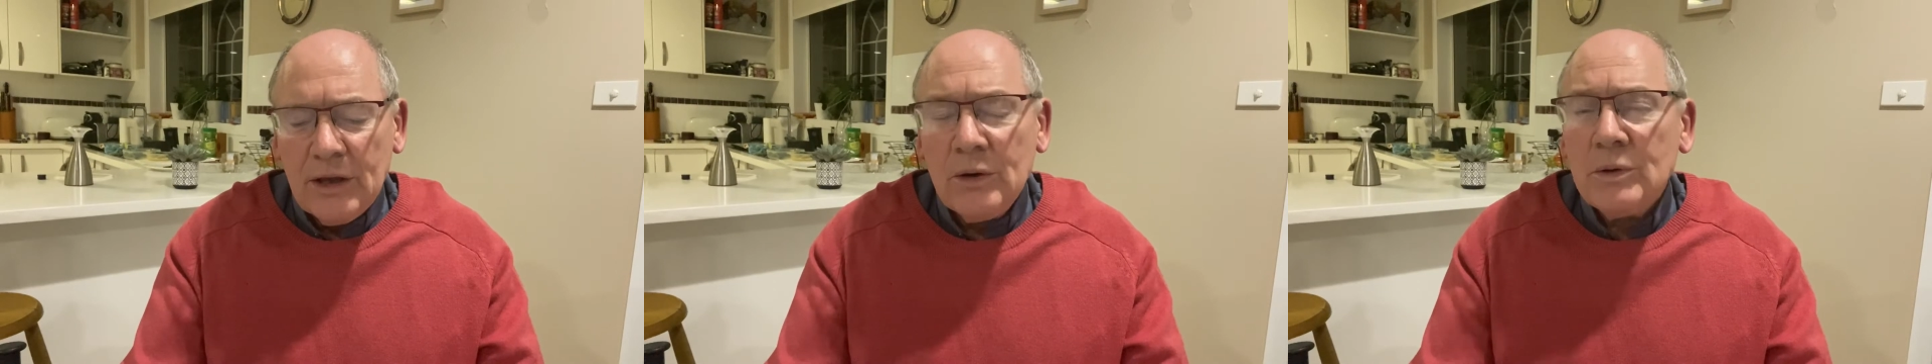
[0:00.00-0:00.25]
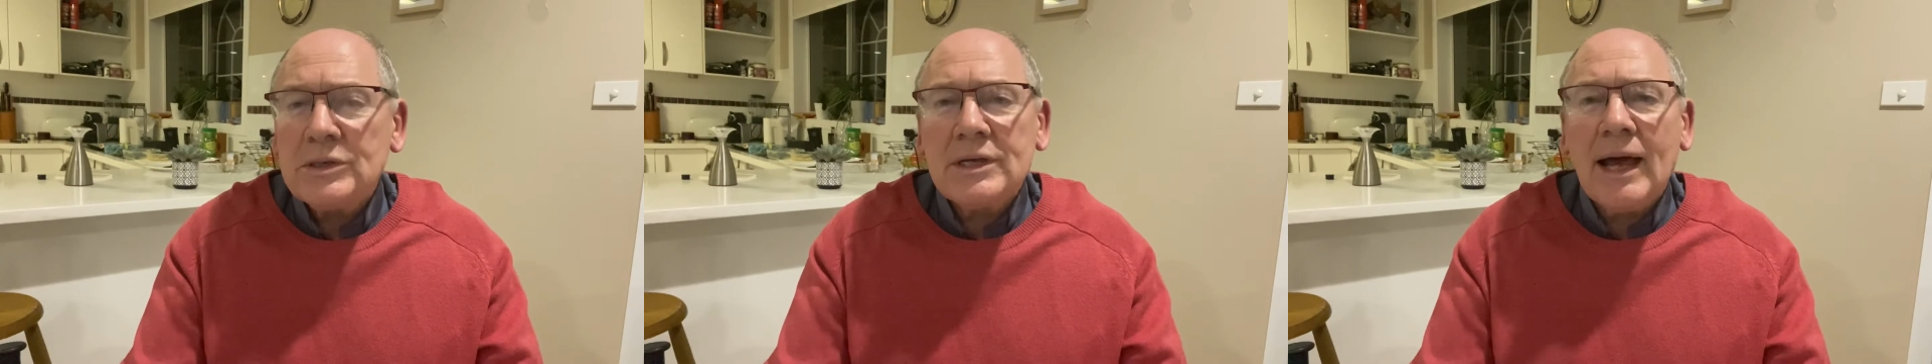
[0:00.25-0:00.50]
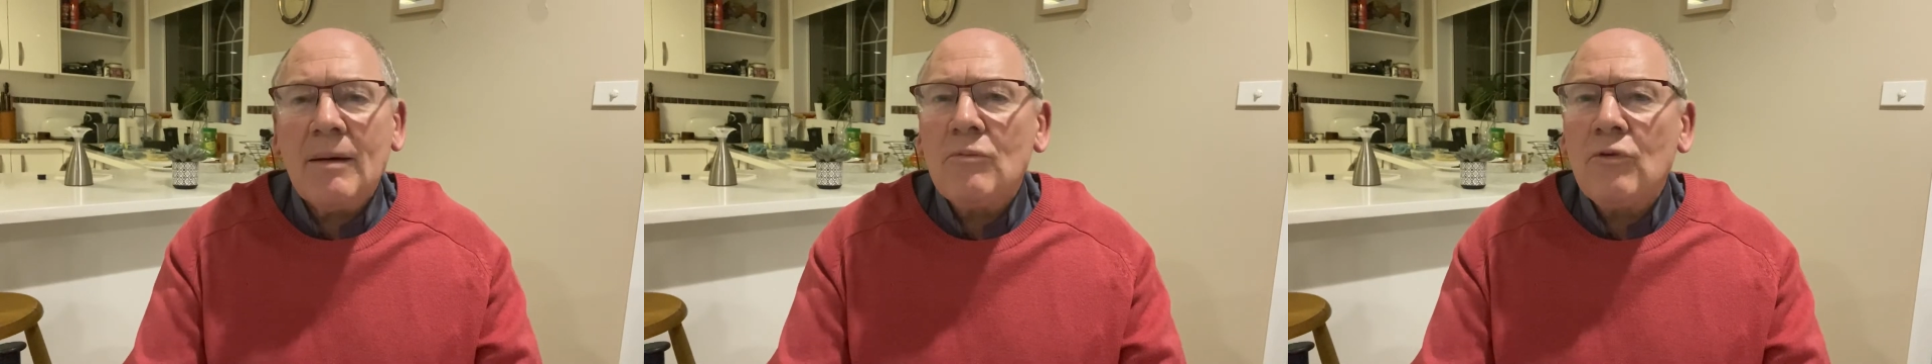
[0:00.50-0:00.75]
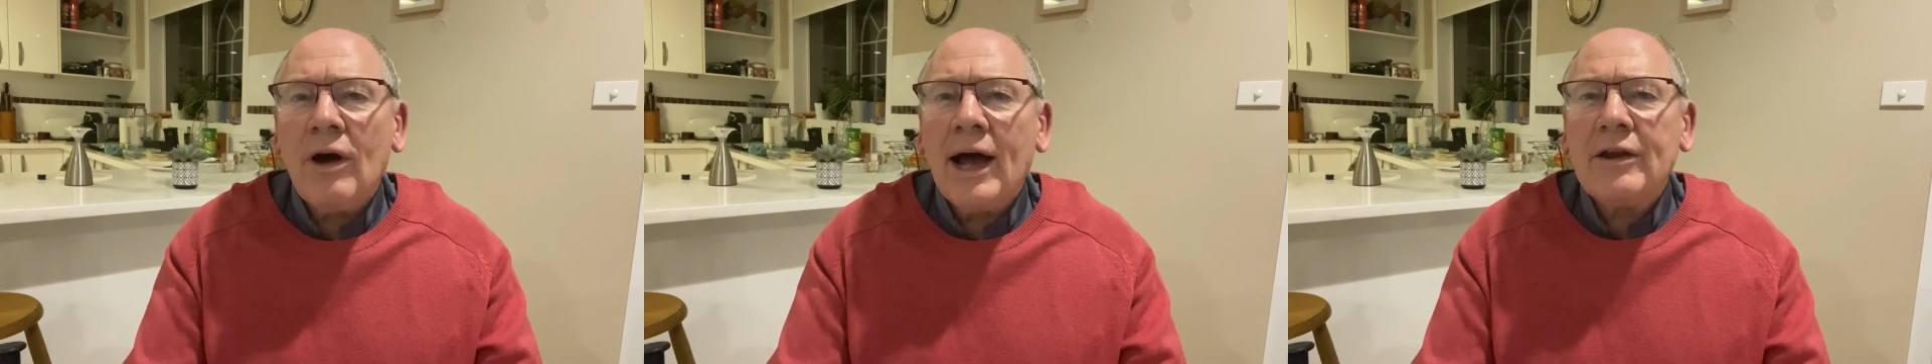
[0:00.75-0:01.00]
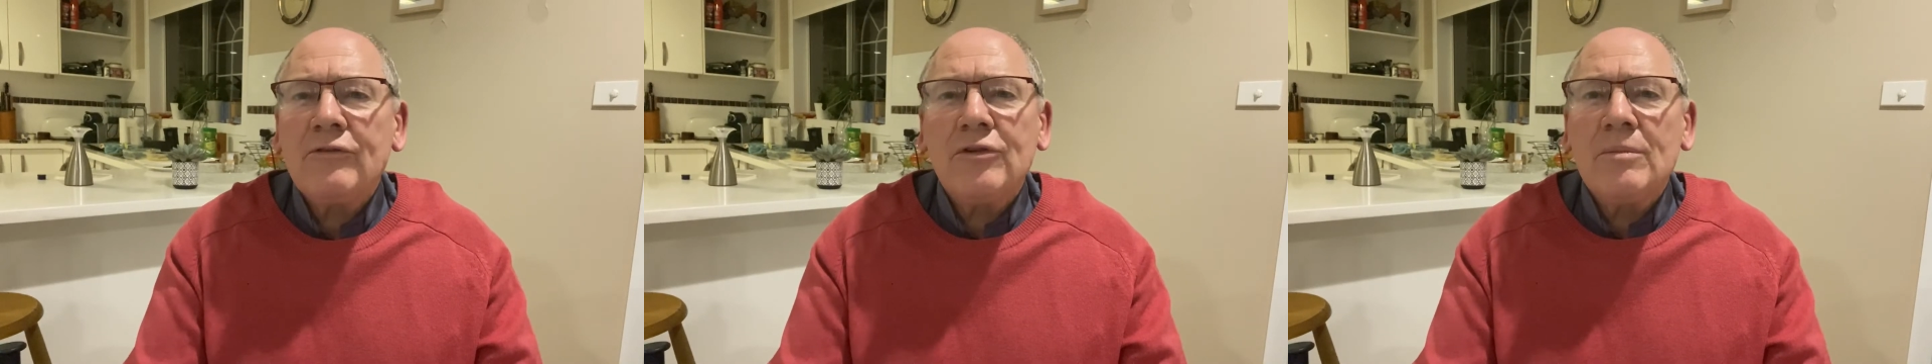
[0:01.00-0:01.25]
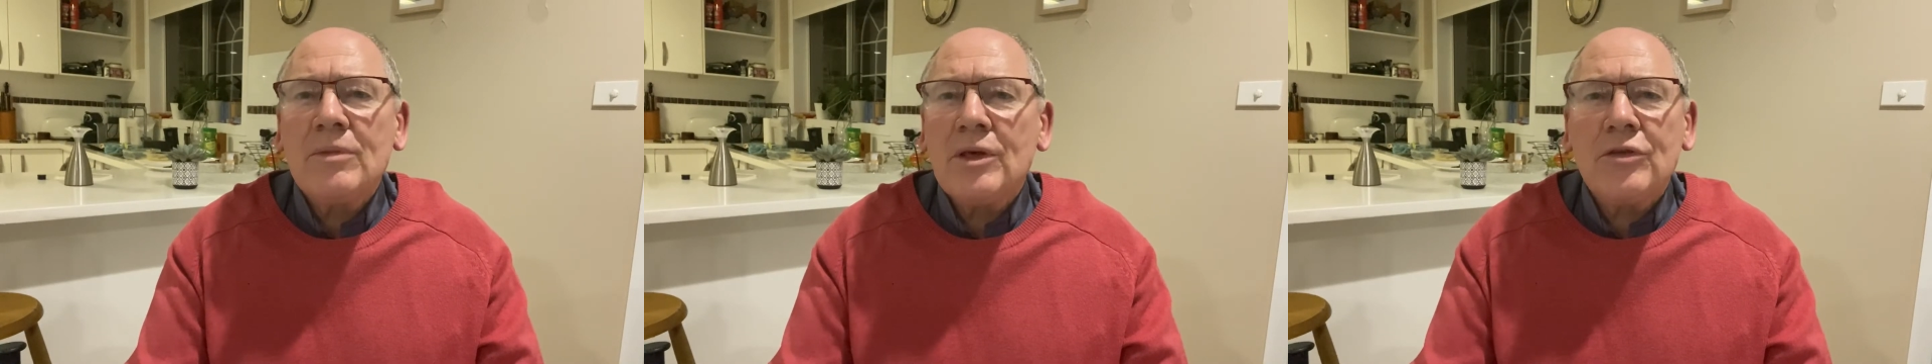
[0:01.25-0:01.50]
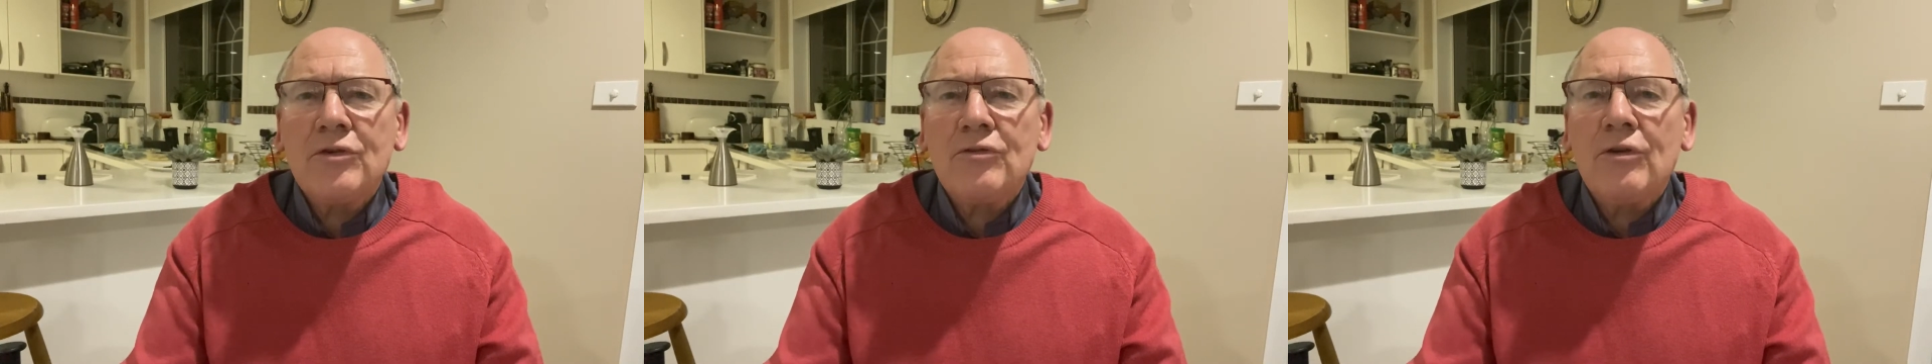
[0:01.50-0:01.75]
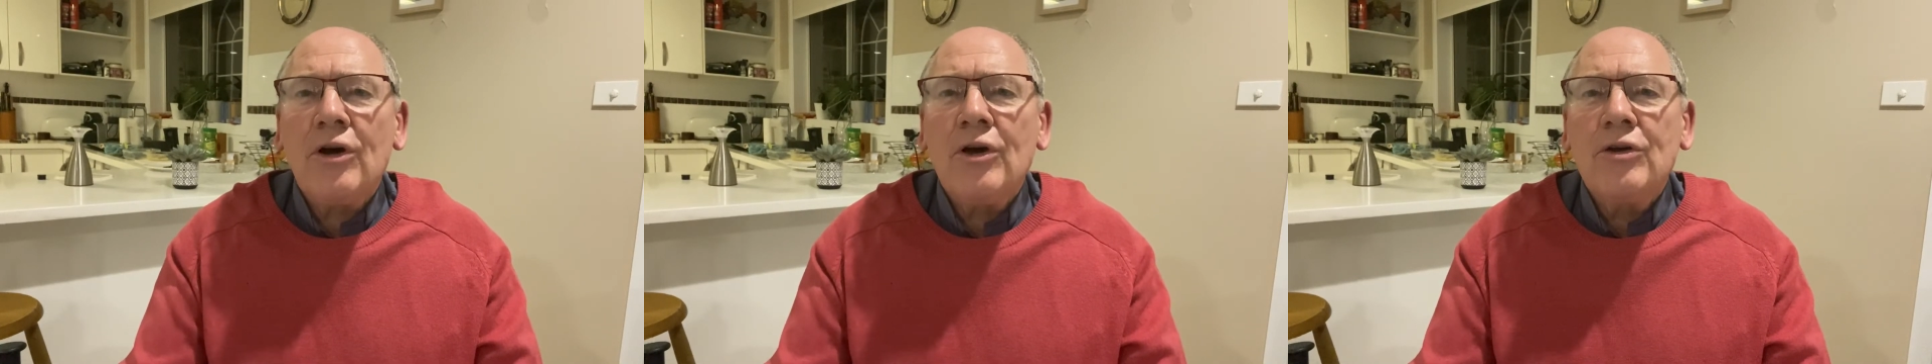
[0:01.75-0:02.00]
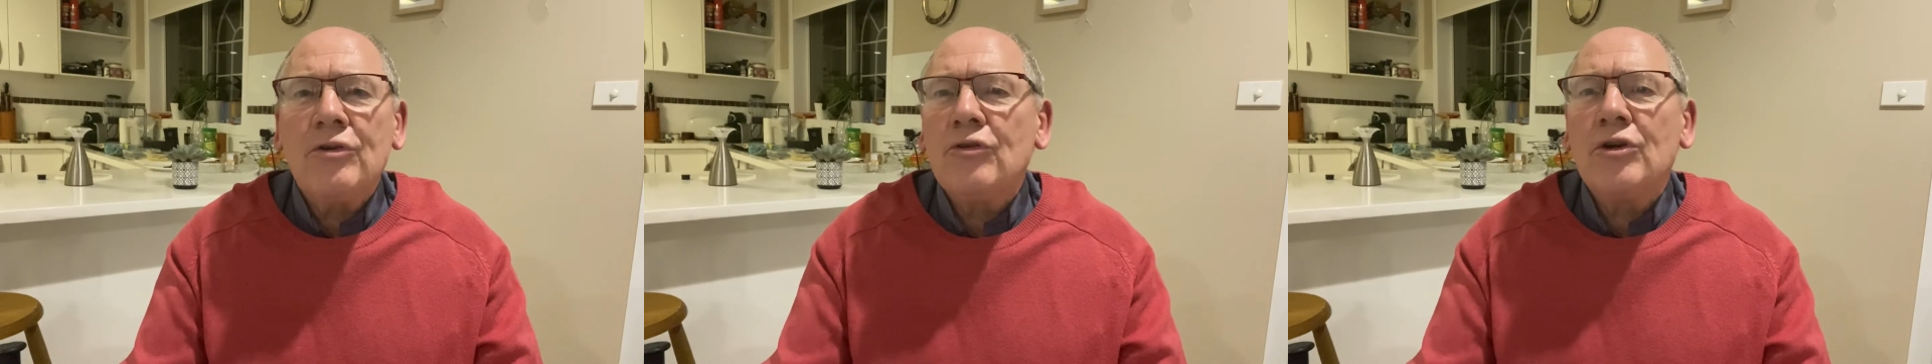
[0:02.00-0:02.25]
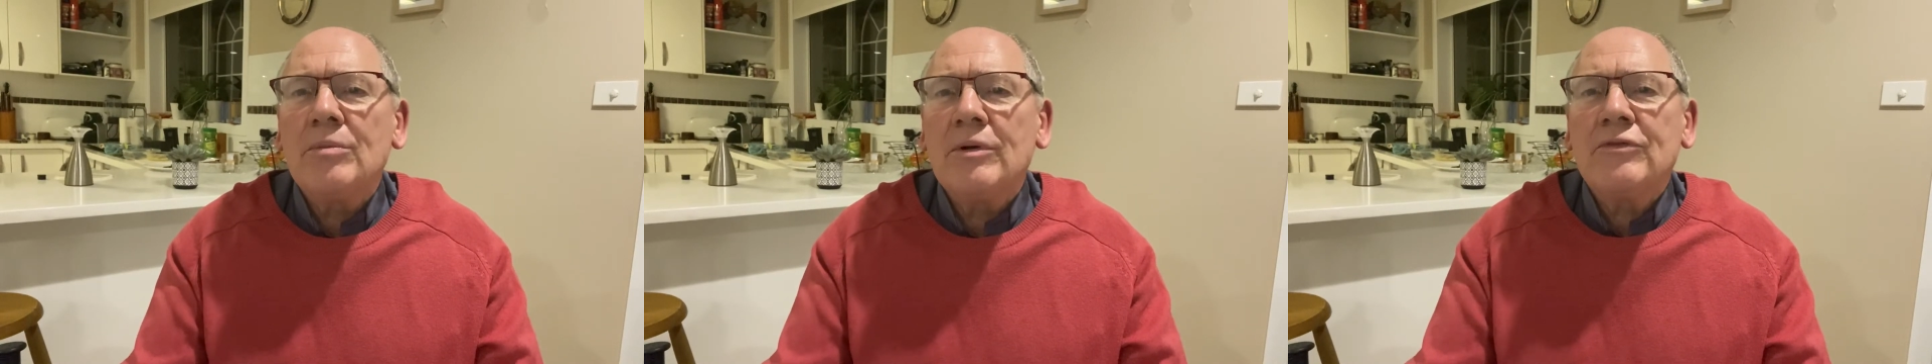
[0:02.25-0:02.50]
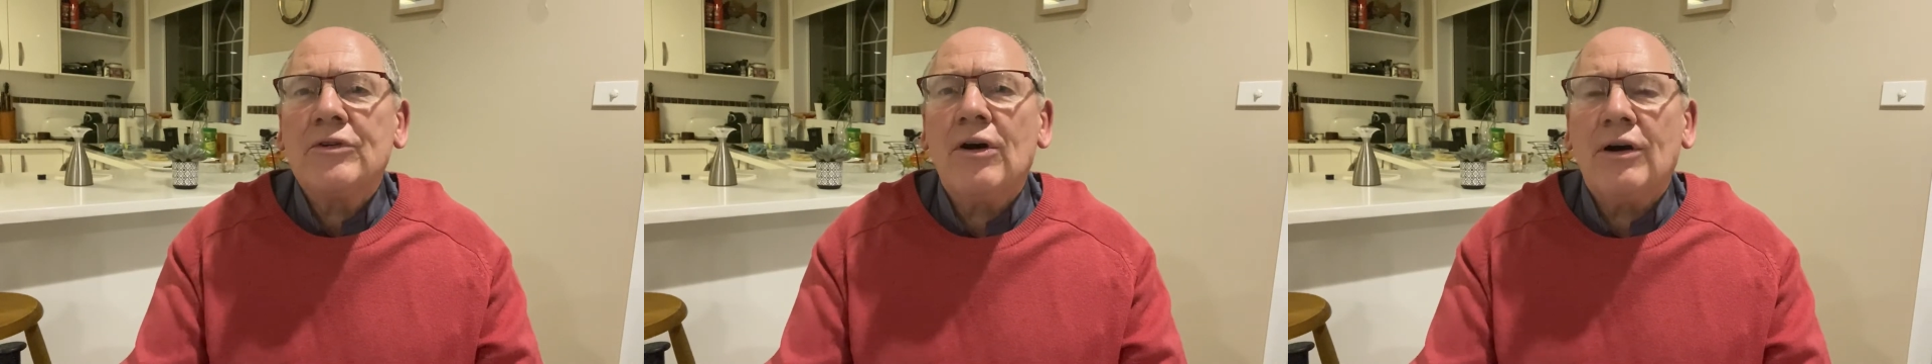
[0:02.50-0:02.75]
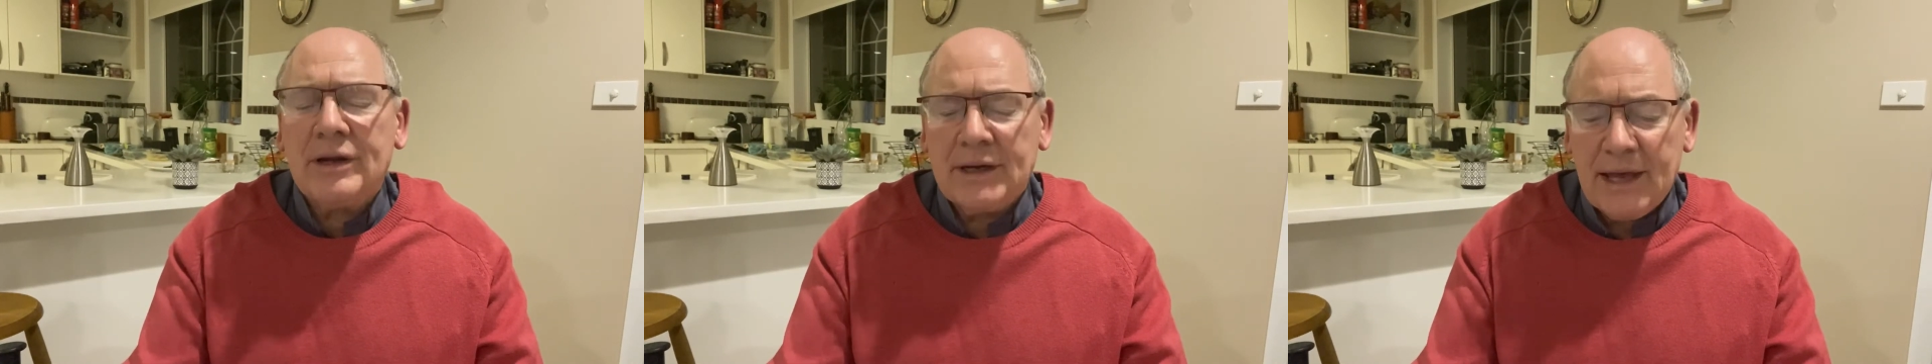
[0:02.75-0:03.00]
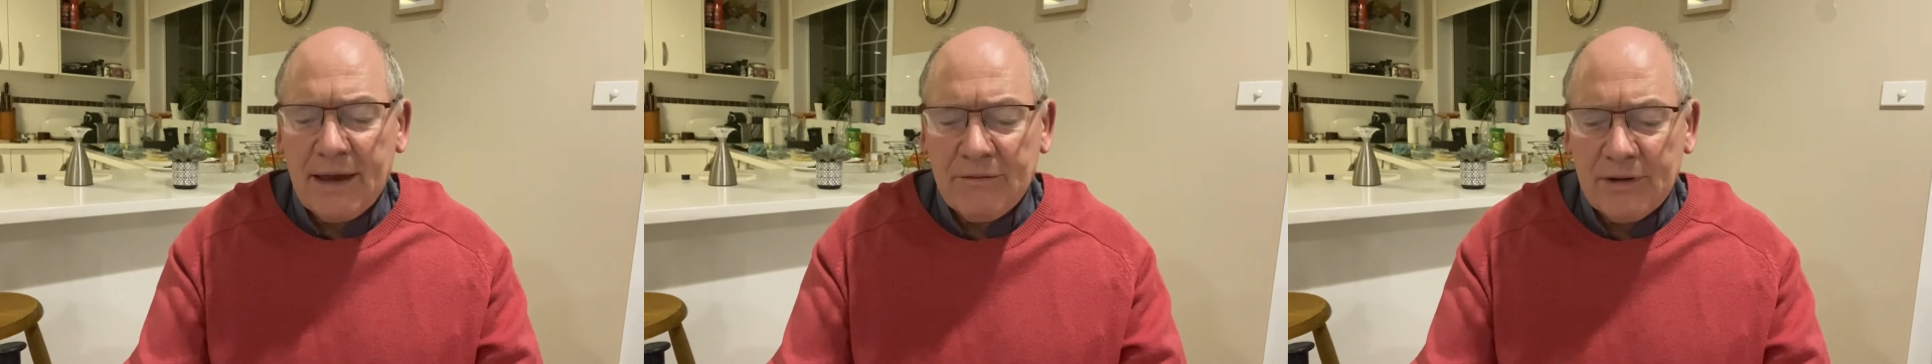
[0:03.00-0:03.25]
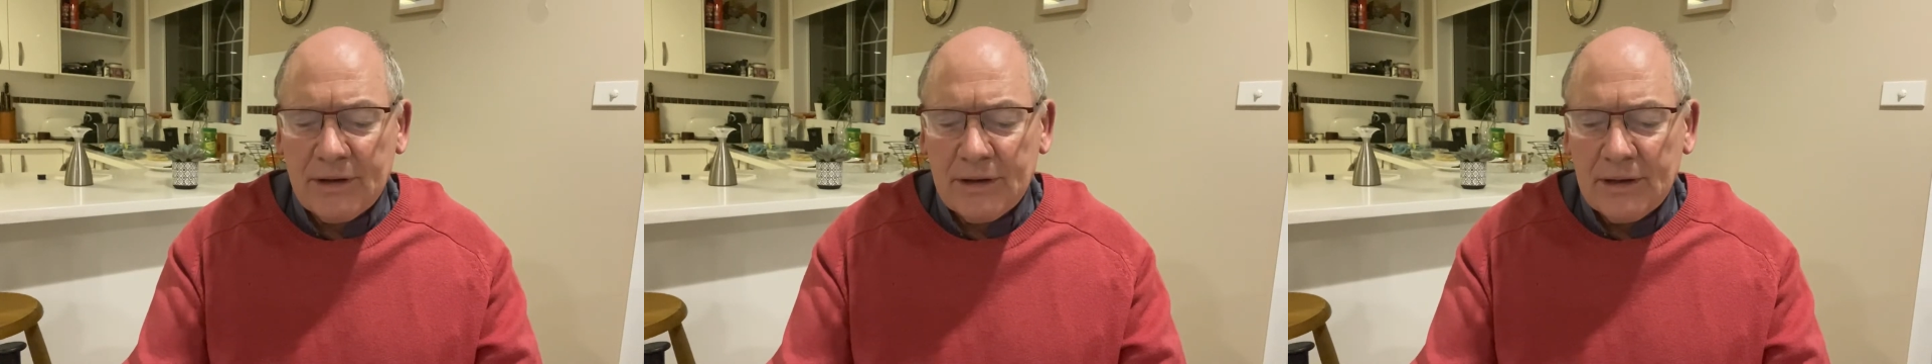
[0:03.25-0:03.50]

who has come right from the throne room of God in heaven.